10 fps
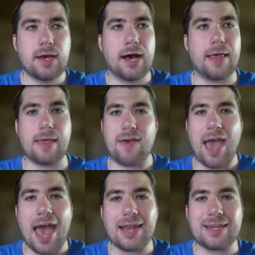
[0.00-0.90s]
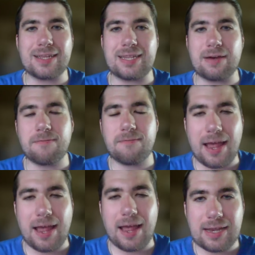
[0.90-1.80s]
They've added
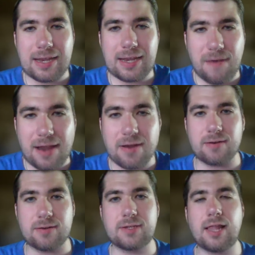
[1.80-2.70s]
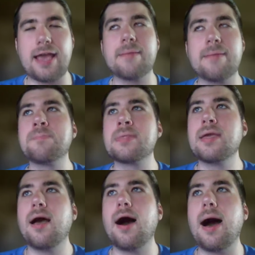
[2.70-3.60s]
defenders, like
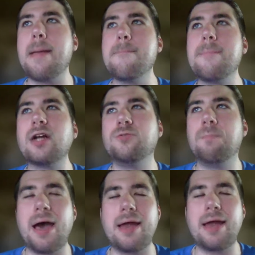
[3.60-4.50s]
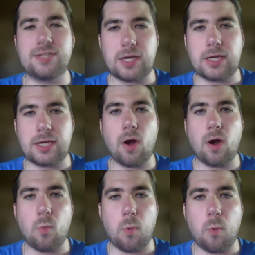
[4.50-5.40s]
a much better team
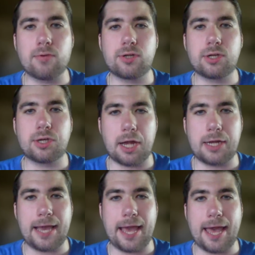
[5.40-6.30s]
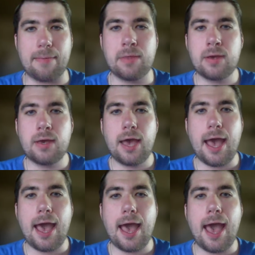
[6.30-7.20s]
around Cunningham
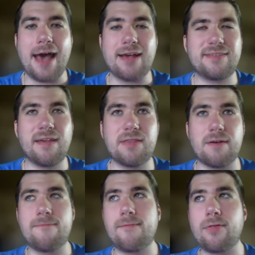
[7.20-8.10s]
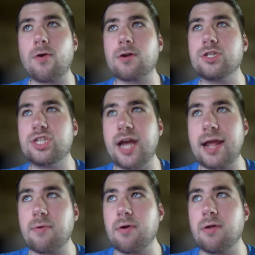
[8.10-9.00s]
as the floor
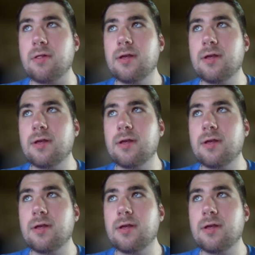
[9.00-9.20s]
general.